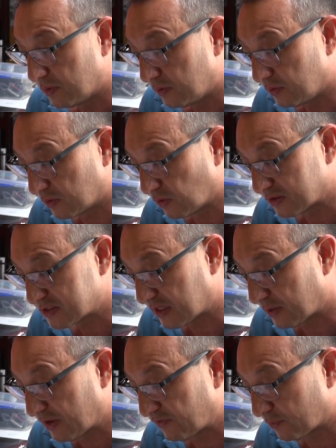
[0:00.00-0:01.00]
you've got to stay
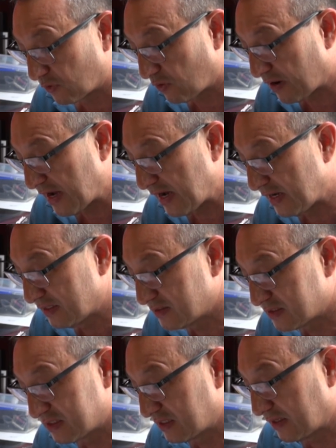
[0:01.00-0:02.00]
away from
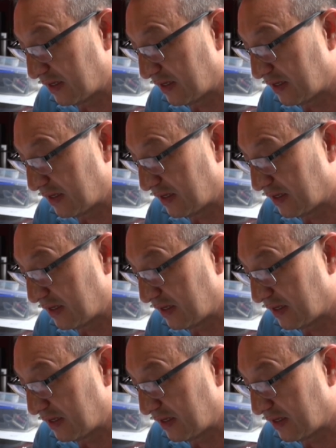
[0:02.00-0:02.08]
crowds.